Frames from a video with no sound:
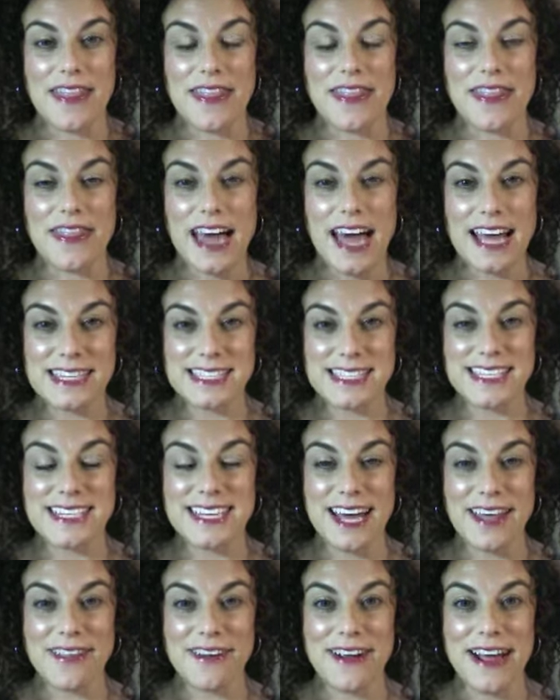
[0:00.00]
That's
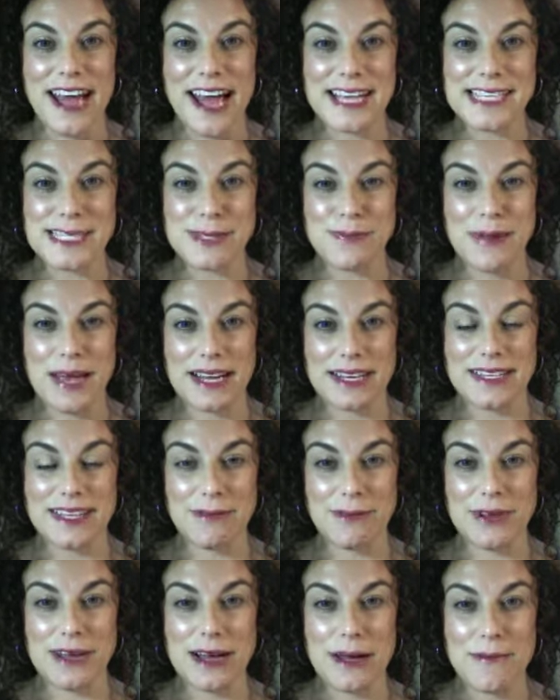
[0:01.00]
another aspect that
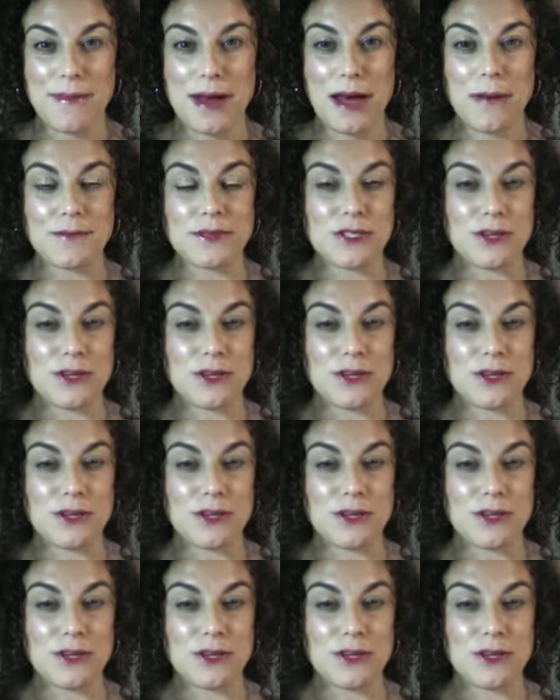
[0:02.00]
will come up.